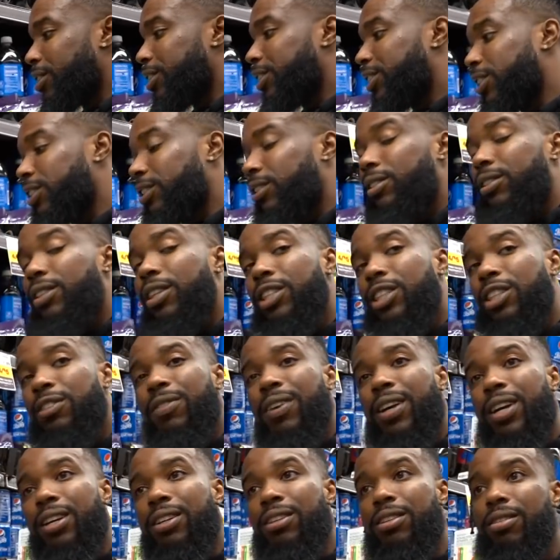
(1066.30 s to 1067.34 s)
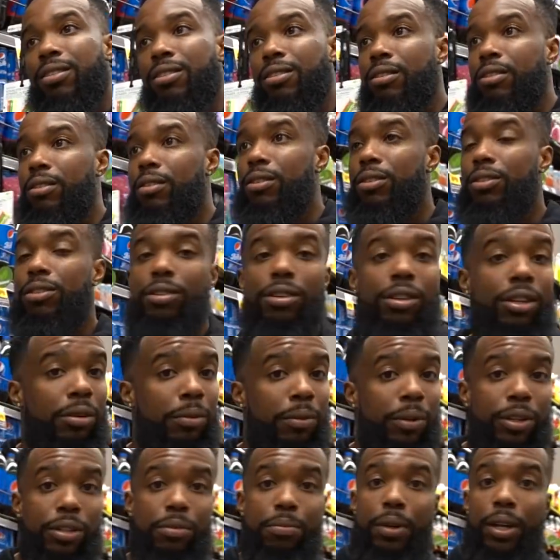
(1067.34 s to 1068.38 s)
is just addictive ass
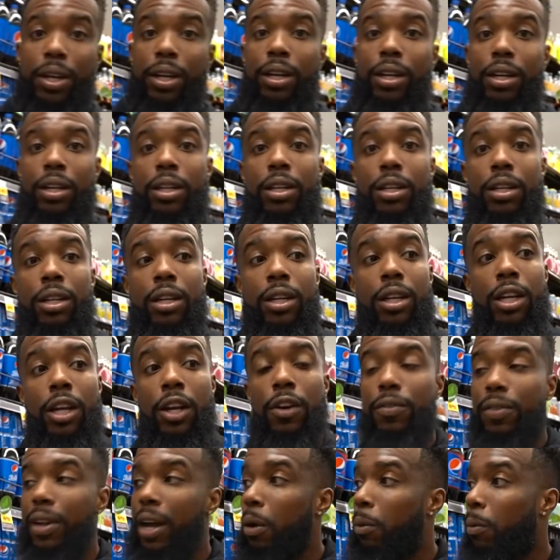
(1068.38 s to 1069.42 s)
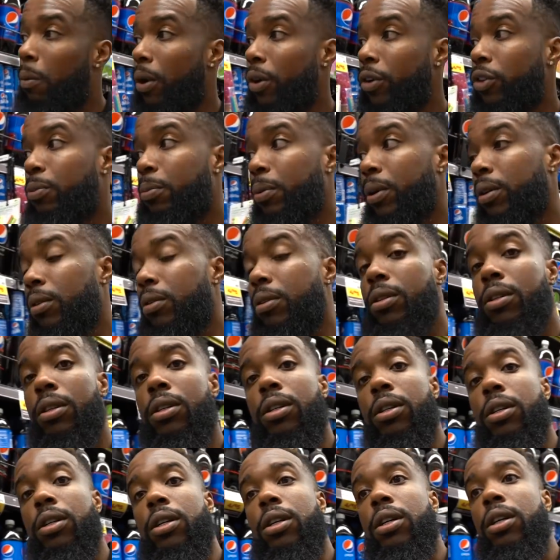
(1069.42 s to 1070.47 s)
cigarettes, man. If not worse, bro.
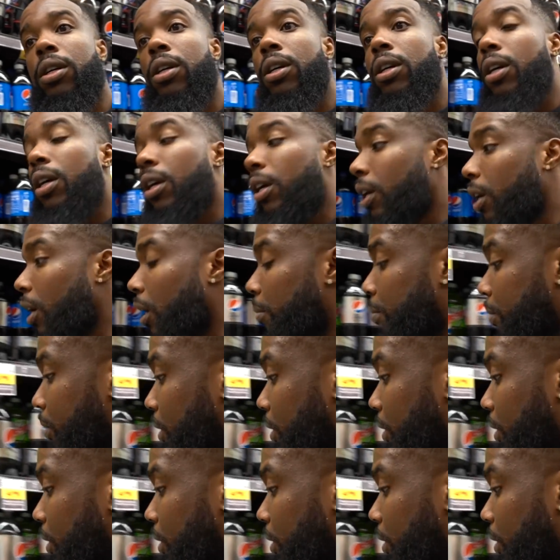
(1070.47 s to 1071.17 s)
I'm